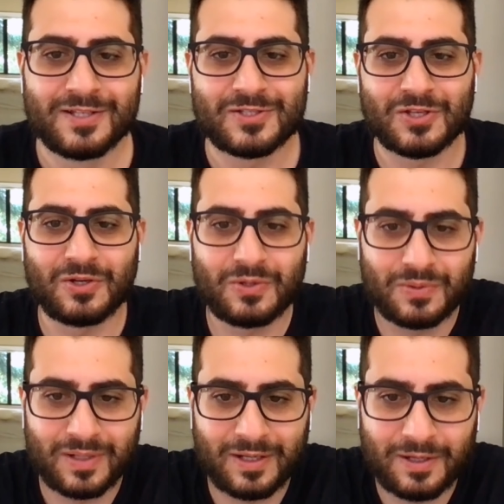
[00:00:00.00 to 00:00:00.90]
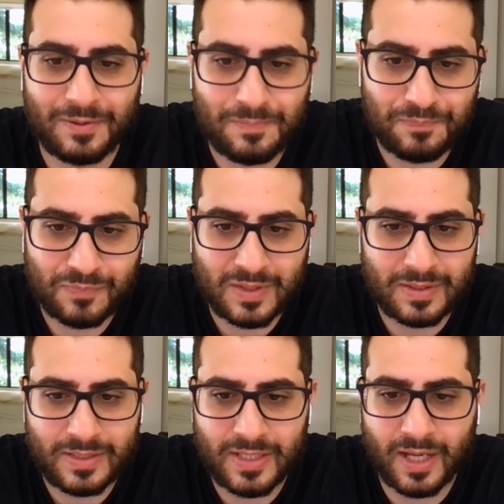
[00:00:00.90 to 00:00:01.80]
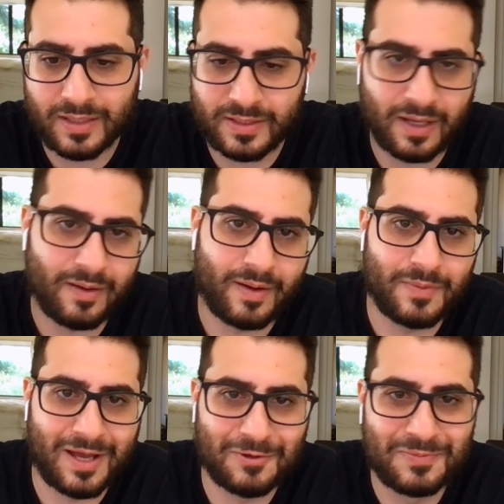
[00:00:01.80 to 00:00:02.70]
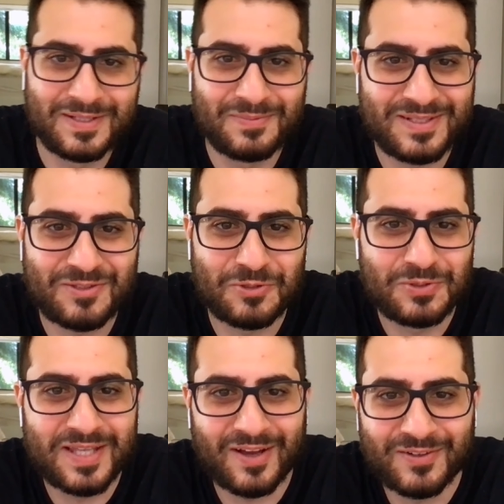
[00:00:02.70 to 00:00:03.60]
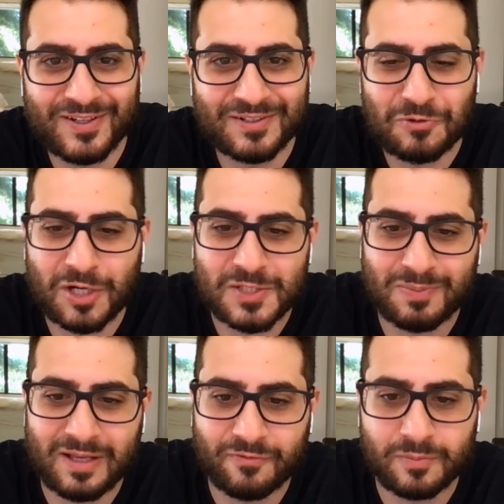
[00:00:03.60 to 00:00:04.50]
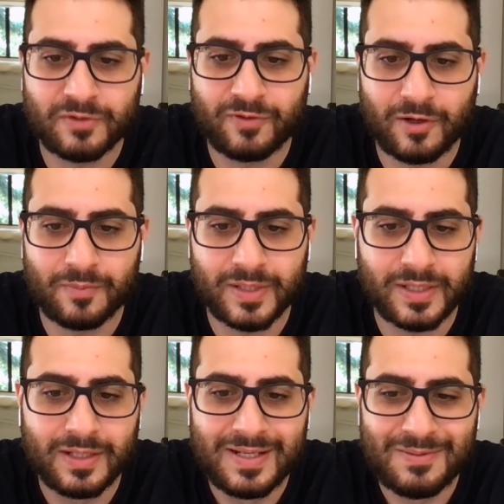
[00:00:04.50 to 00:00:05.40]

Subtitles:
So yeah, I don't mean to be too down on cross-platform development,